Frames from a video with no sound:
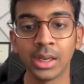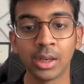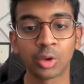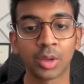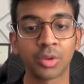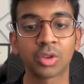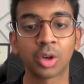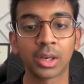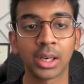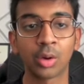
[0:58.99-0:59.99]
So I'm just going
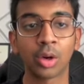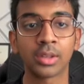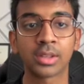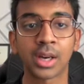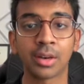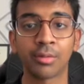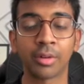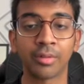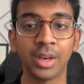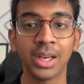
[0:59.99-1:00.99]
to click on start for
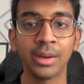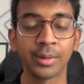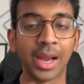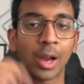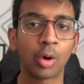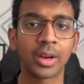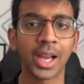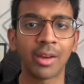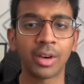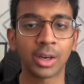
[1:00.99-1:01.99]
free. I already
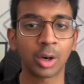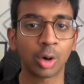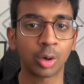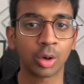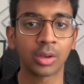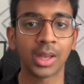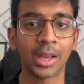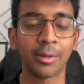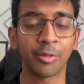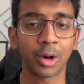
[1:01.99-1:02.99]
have an account on
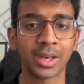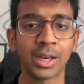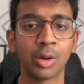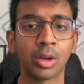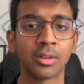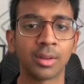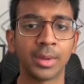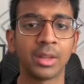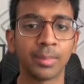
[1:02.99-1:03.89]
their $49 a month